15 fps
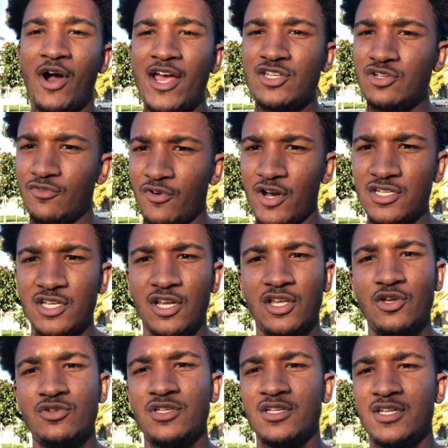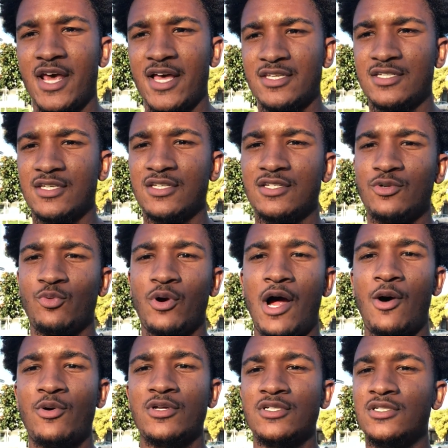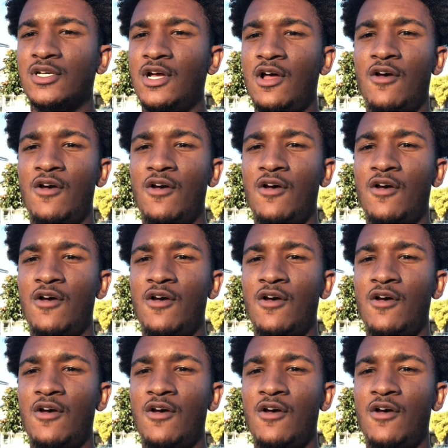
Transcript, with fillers: Rice University in Houston, Texas, where I was